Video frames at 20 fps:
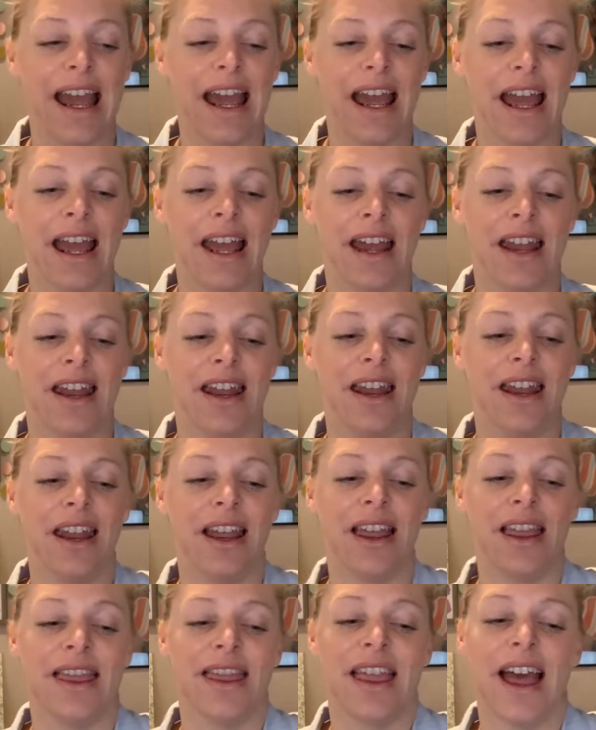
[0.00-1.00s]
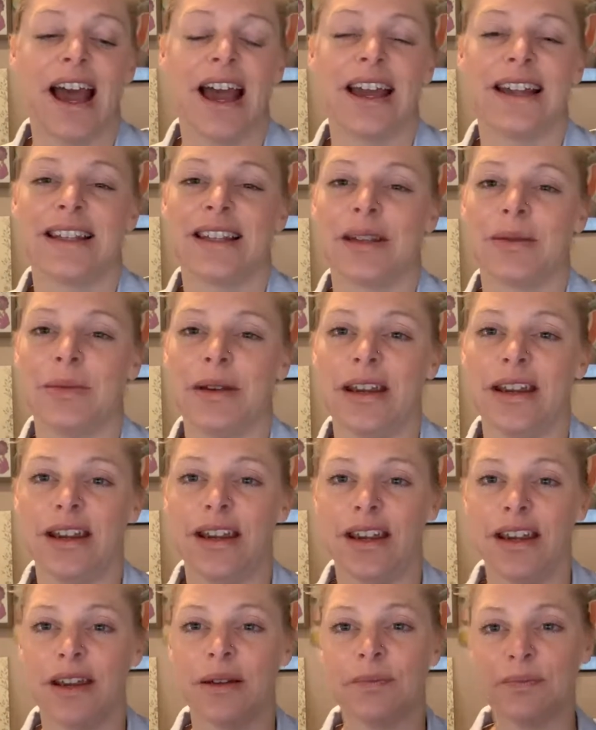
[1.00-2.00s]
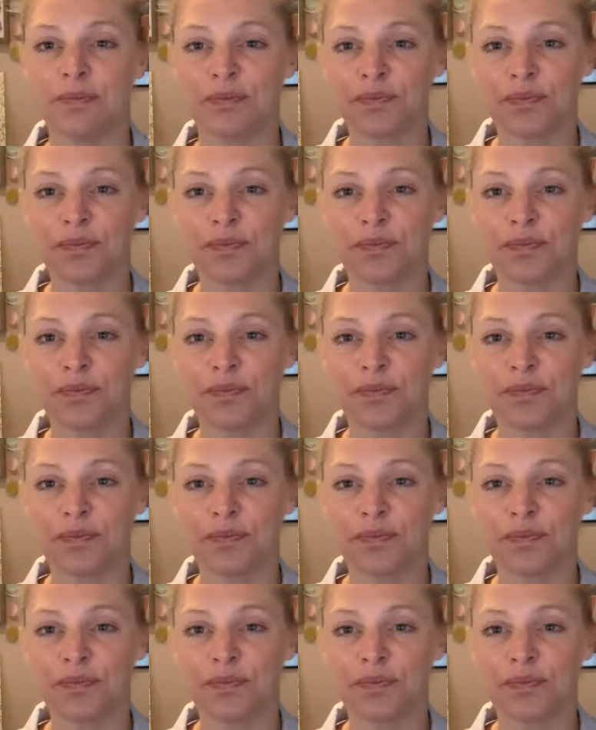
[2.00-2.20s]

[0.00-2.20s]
And that to me